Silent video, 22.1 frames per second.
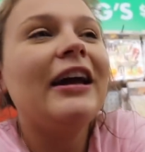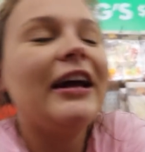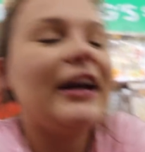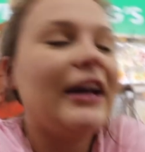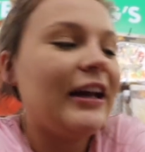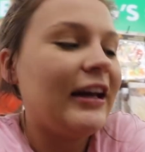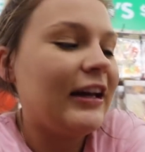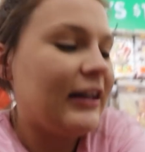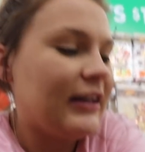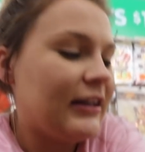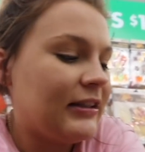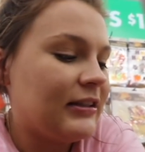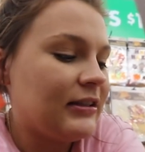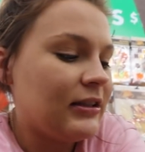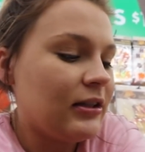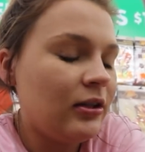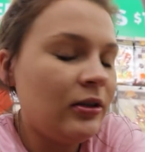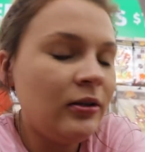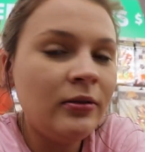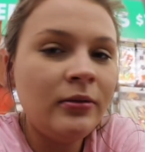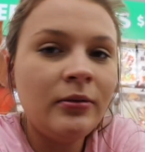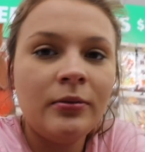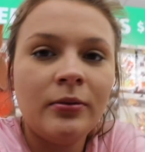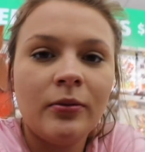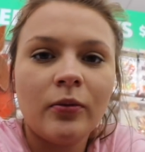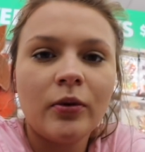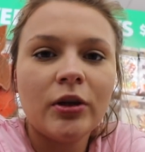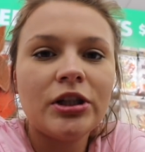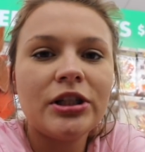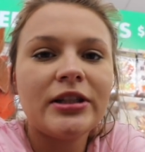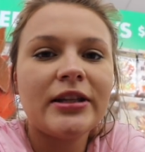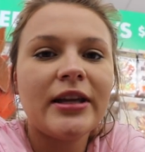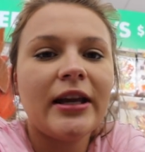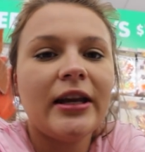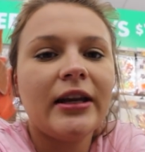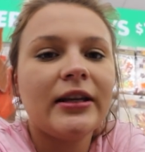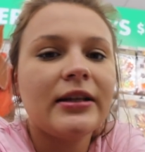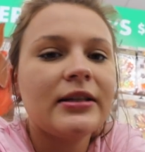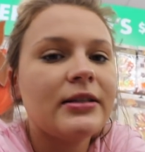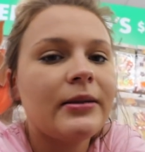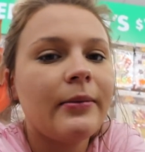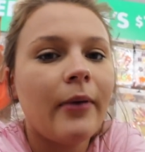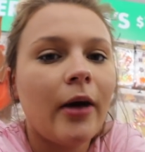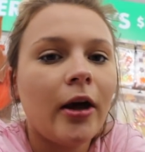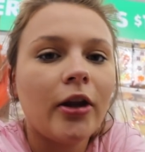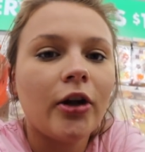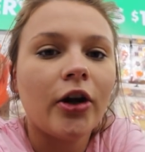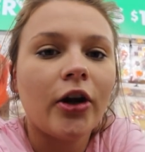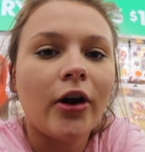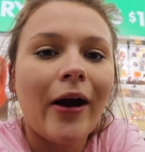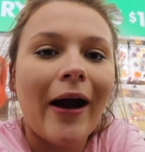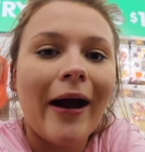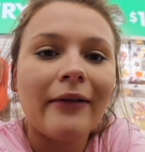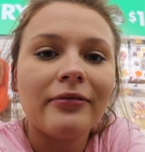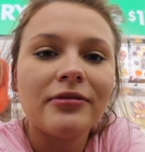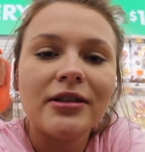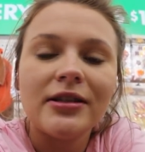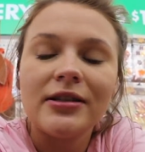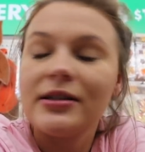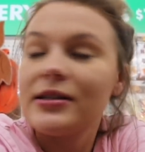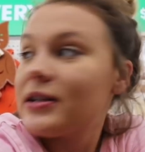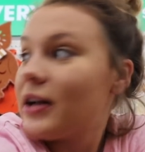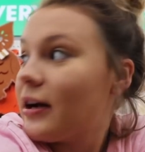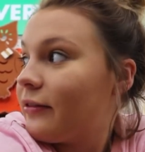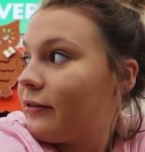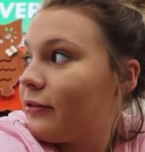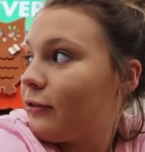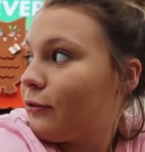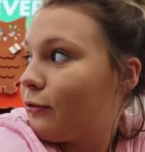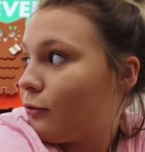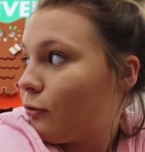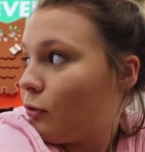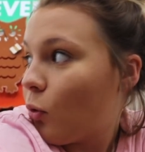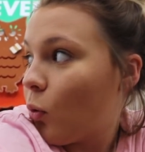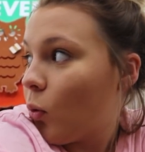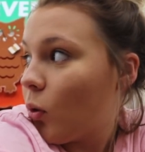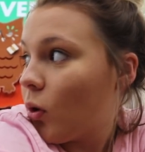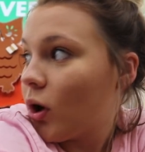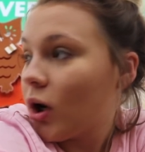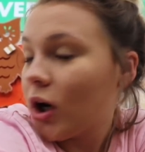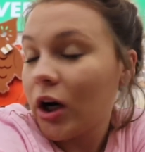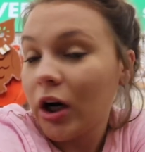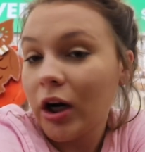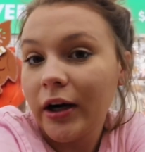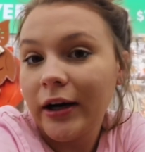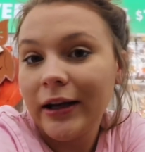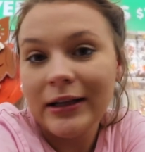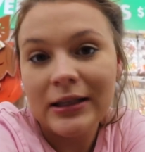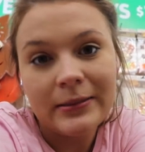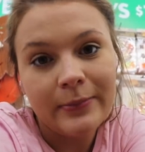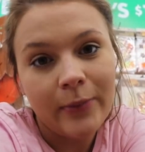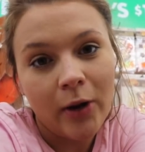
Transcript: And we're just getting some other crafts and stuff for his